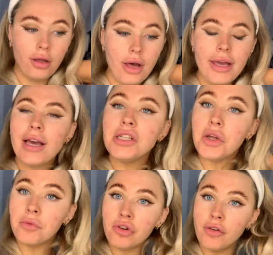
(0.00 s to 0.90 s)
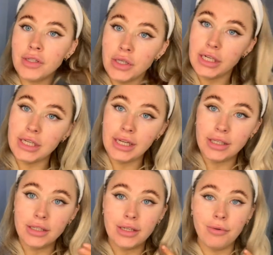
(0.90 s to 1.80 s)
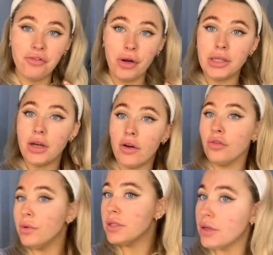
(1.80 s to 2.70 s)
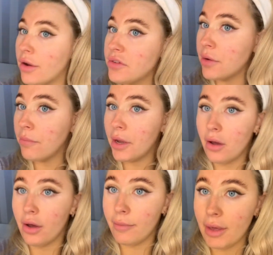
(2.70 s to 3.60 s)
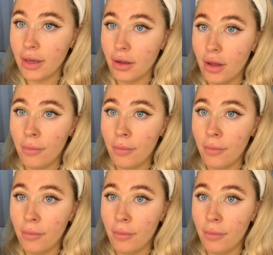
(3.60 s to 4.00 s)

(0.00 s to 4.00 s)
Yeah, so I'm driving straight to Leeds to see my friends afterwards. So I've done my eye makeup.